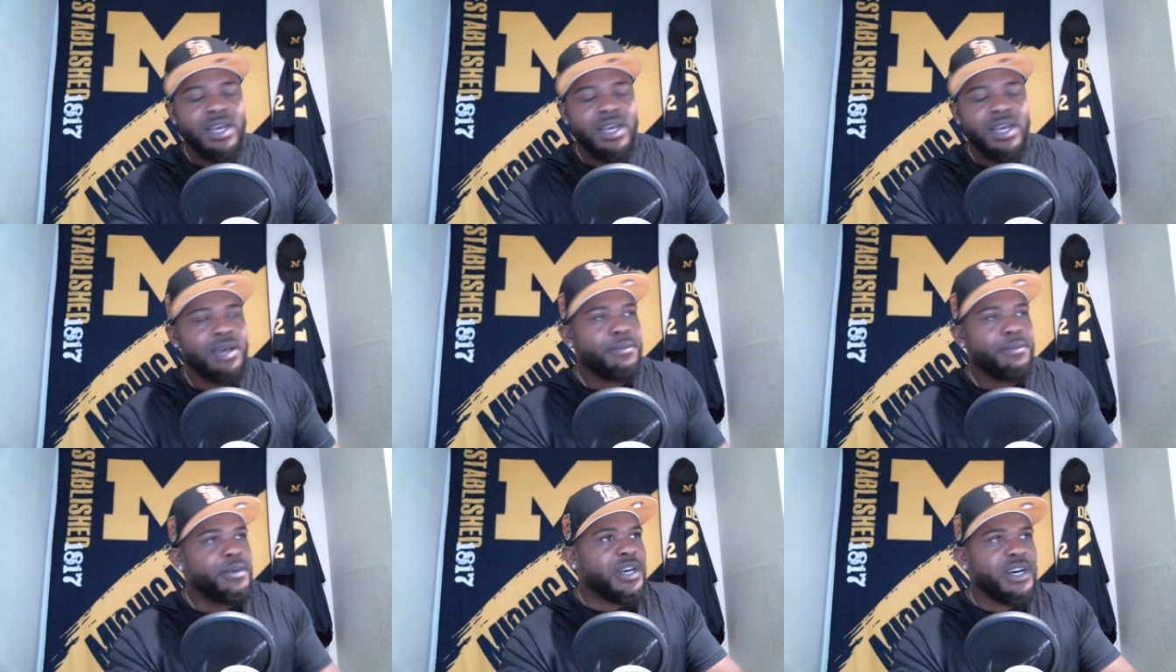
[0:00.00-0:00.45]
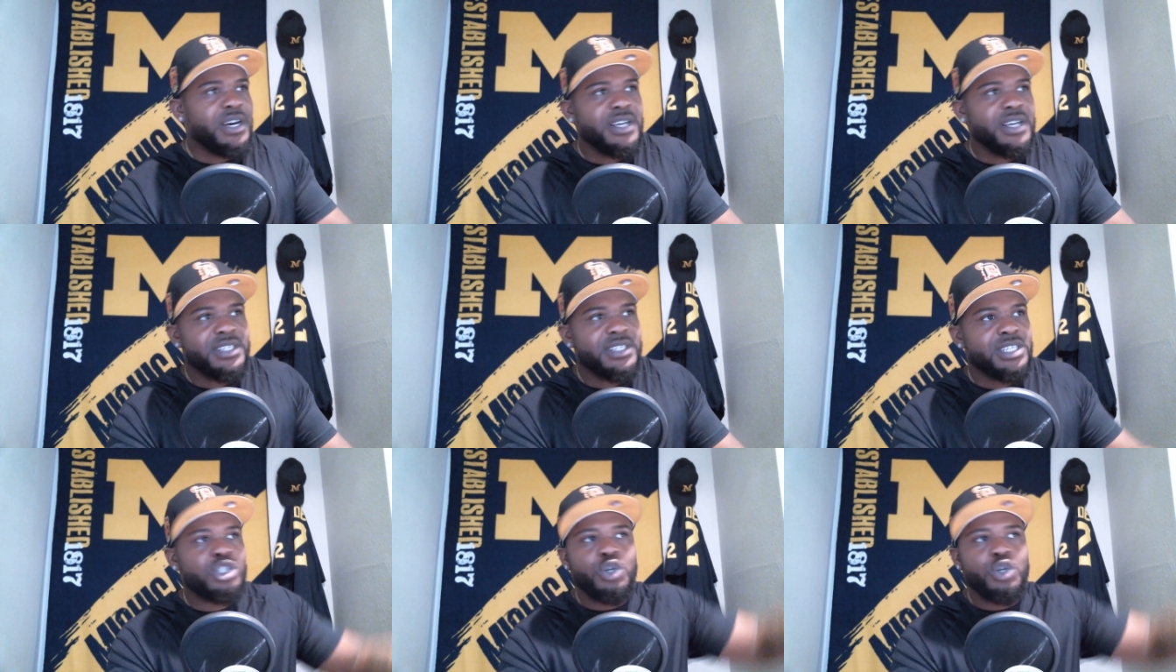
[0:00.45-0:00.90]
because
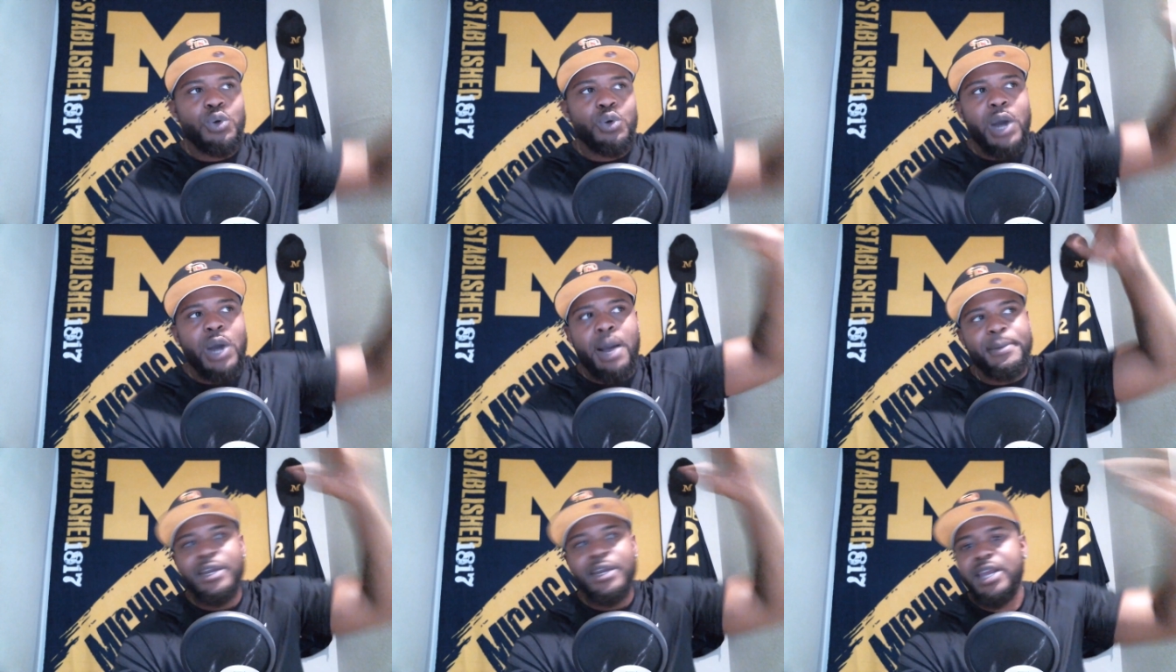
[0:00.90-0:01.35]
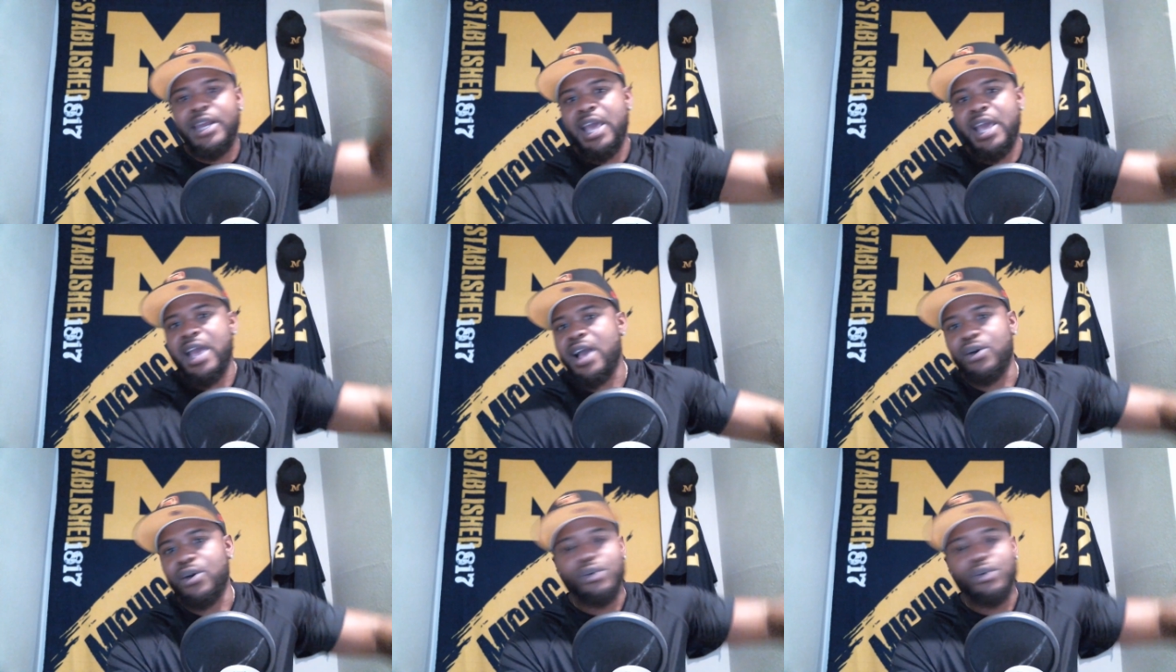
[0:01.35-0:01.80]
it's too up and
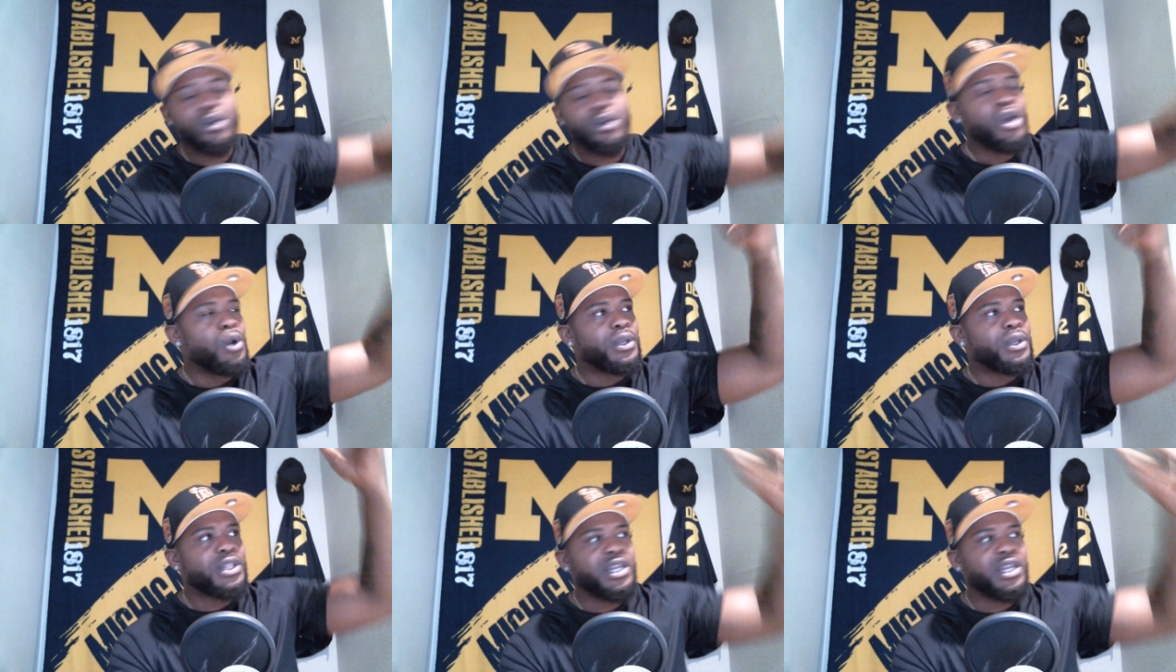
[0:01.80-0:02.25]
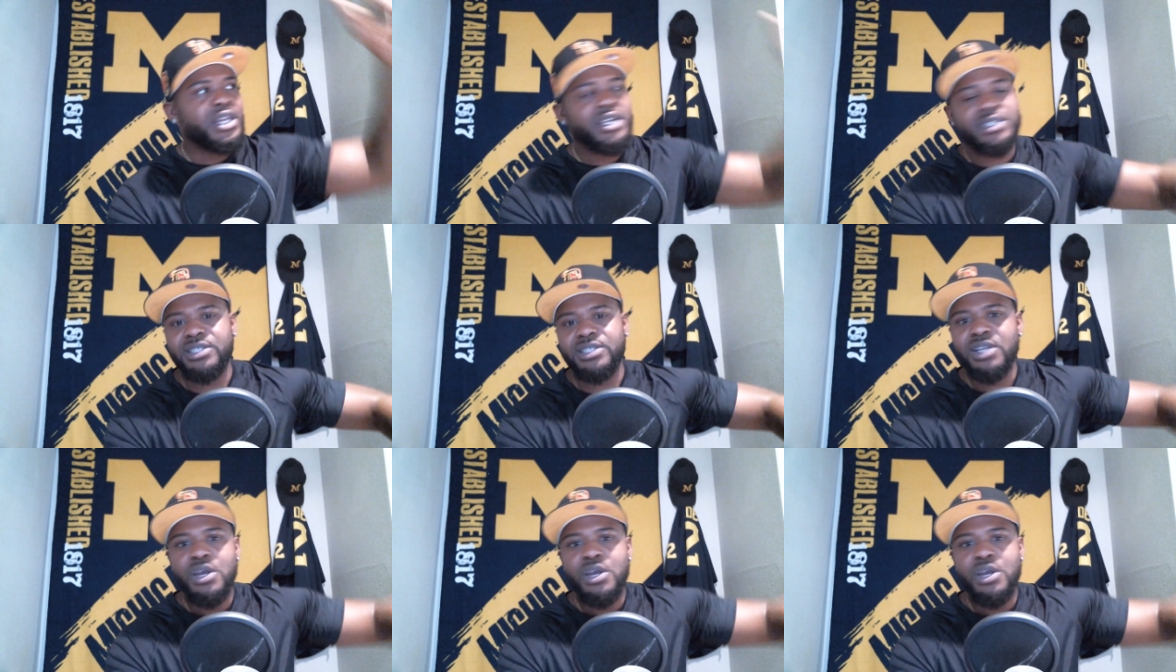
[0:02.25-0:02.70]
down with
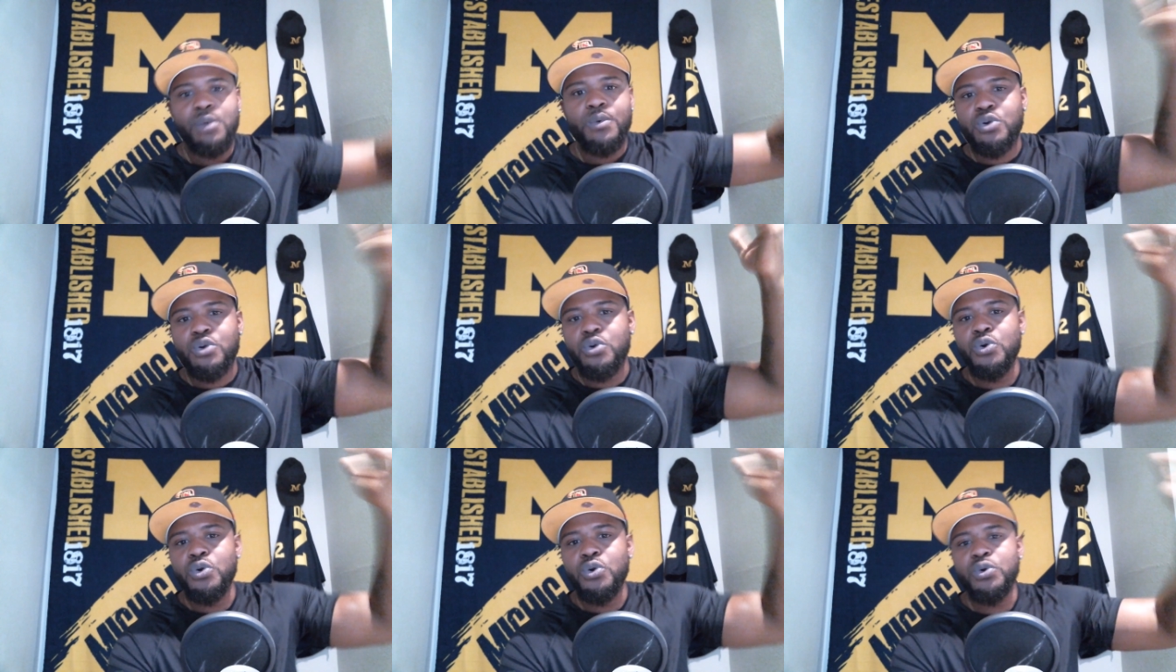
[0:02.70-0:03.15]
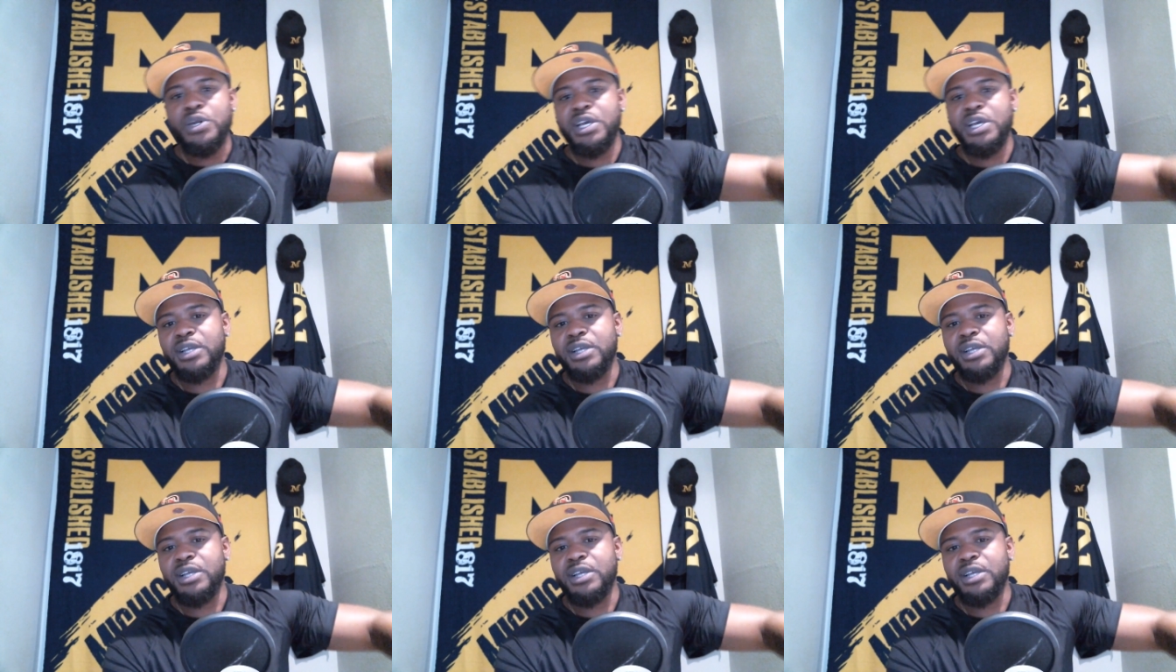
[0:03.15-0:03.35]
this recruiting